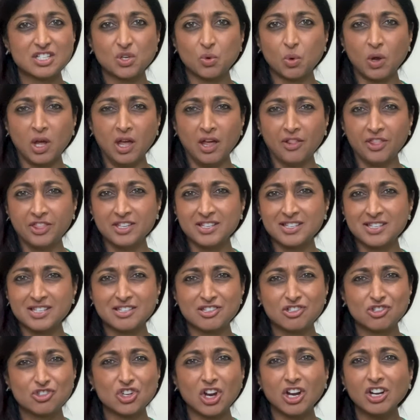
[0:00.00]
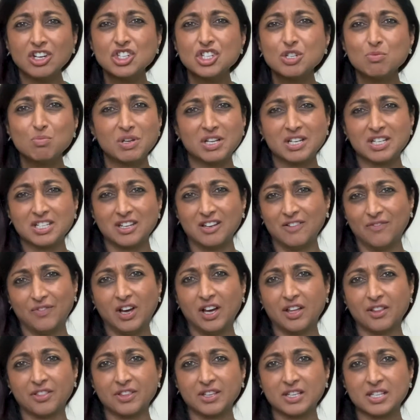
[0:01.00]
to others, judgment of
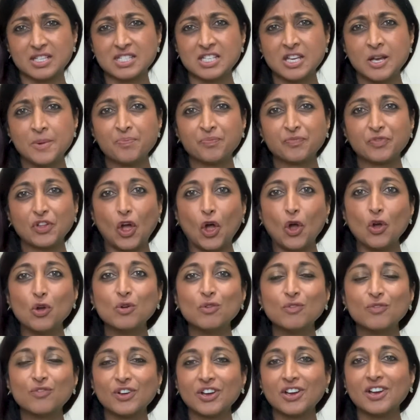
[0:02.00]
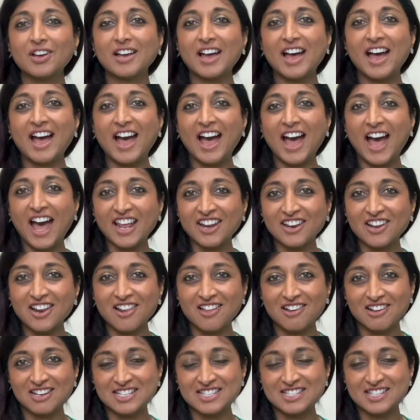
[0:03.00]
others,
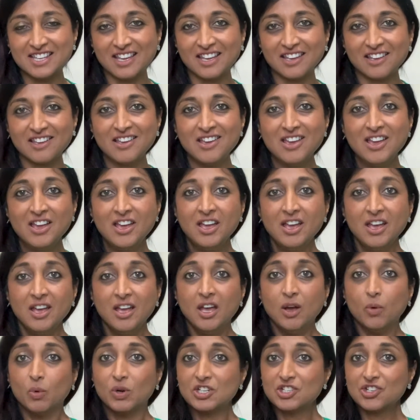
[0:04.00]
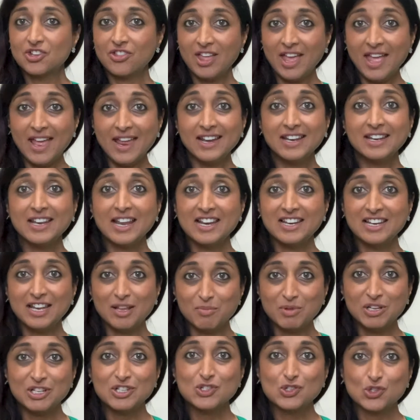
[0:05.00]
over-analyzing, which then
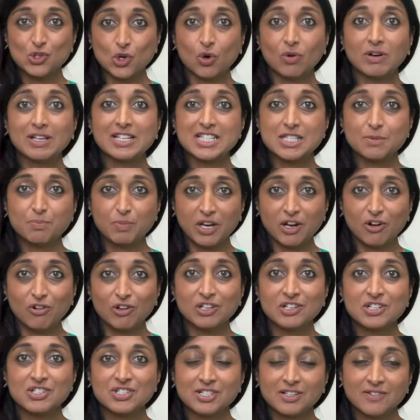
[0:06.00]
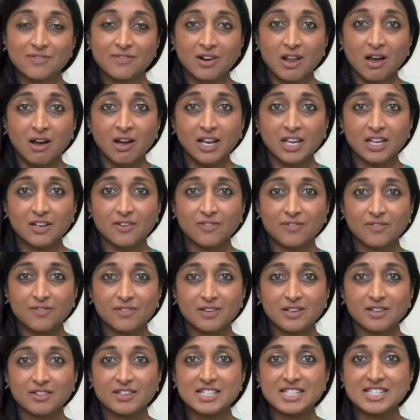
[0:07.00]
limits your experience of life.
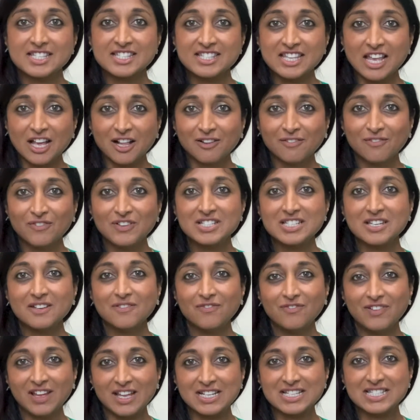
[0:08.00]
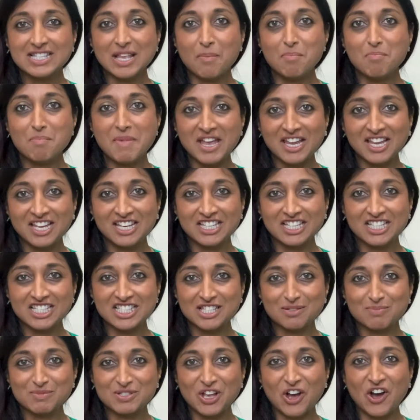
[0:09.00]
The self-defense
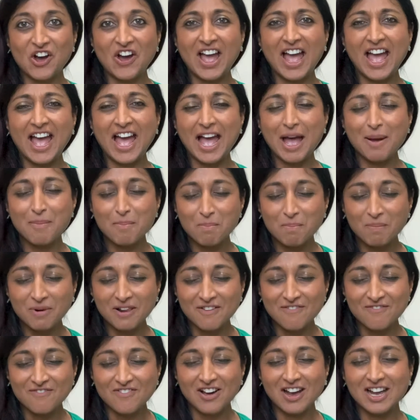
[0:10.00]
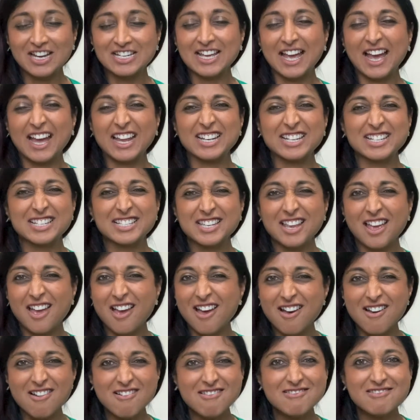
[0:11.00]
mechanisms are amplified and
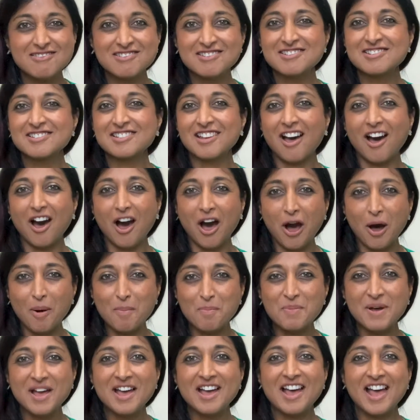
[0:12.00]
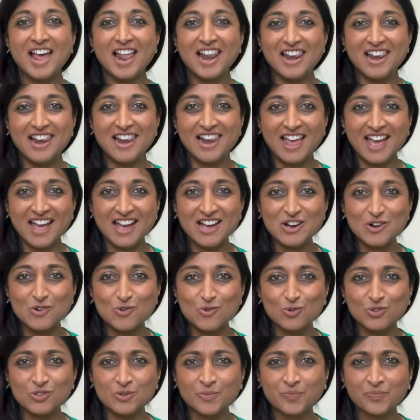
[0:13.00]
turned up
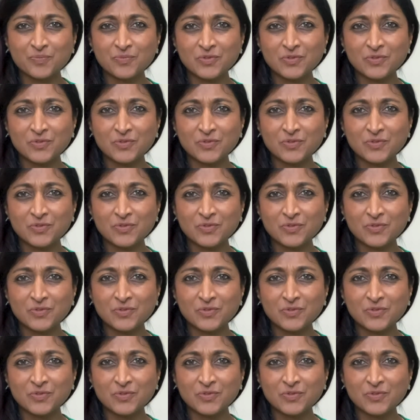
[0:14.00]
loud.